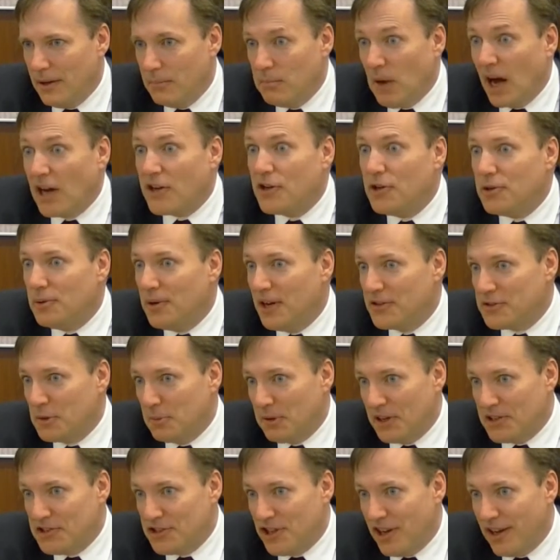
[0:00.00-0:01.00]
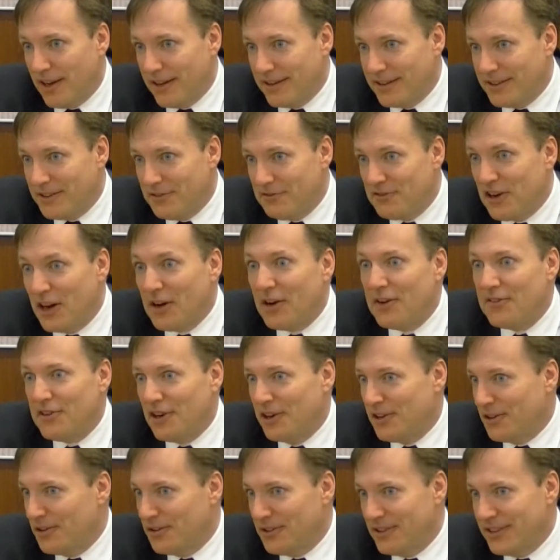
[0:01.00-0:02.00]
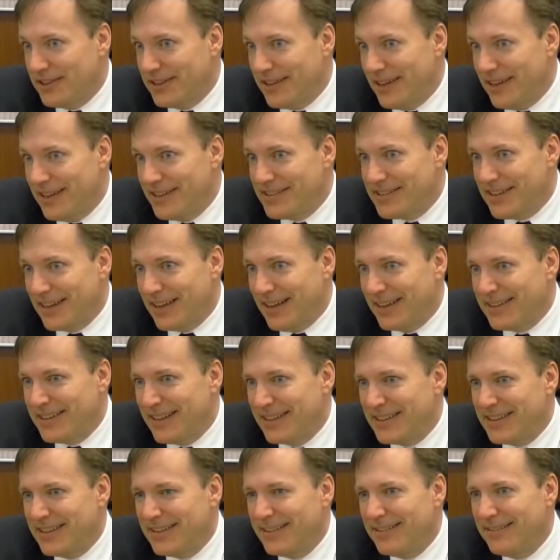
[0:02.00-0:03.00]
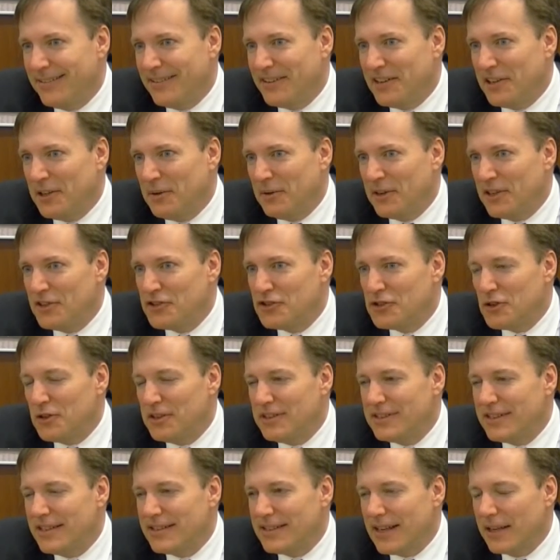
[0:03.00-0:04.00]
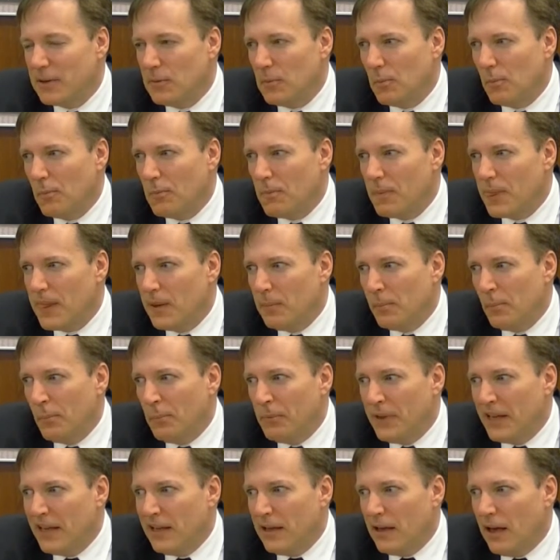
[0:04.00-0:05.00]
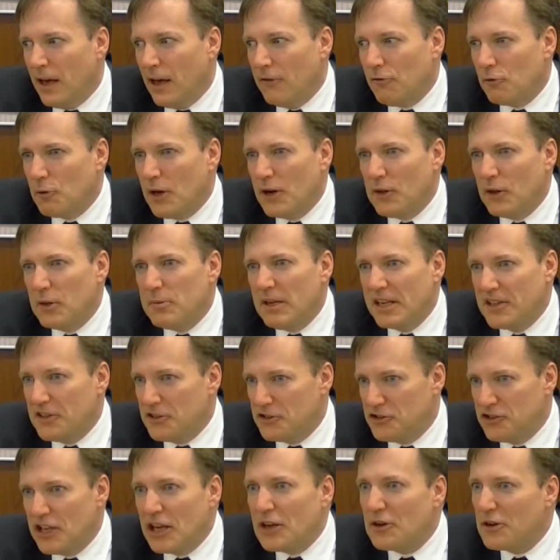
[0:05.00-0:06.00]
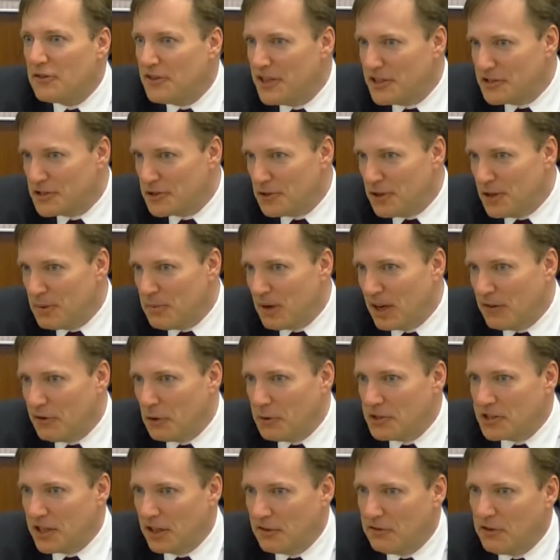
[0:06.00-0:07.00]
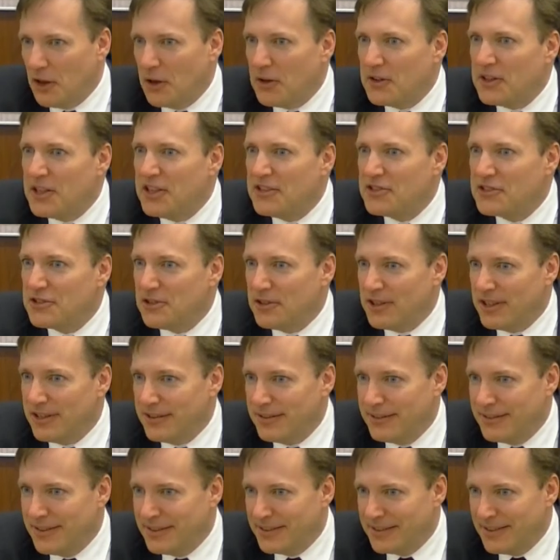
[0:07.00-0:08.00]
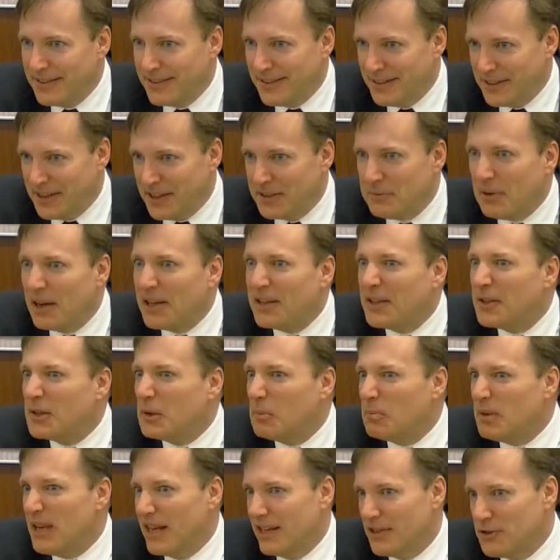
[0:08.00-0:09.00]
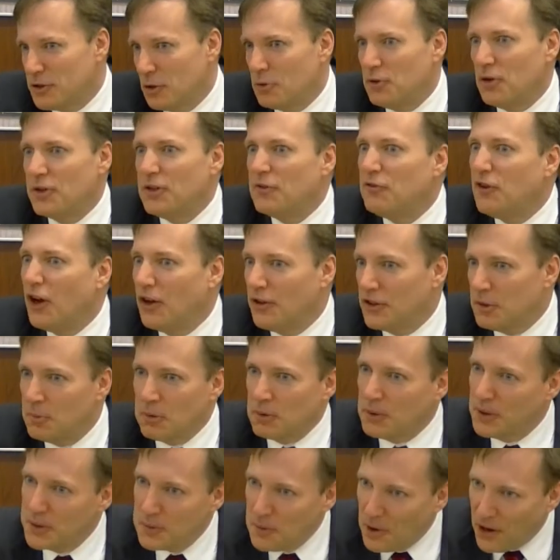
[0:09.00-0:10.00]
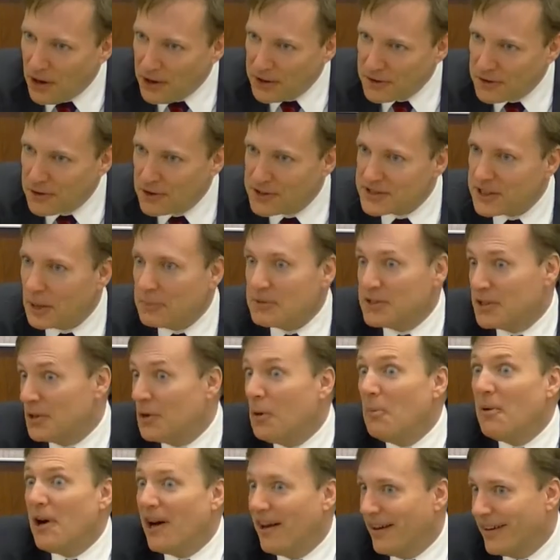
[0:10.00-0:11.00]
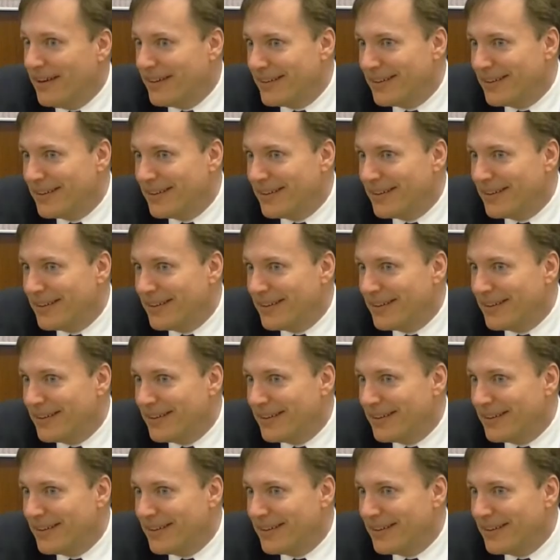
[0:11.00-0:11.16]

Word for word: Baku, Azerbaijan, in the very, very early days. And I think that, you know, in a certain sense, I, I've rarely been in the center of history, but I've always kind of followed the history a, uh, a little bit. And so during the fall of the Berlin Wall, of course, I was in Oman.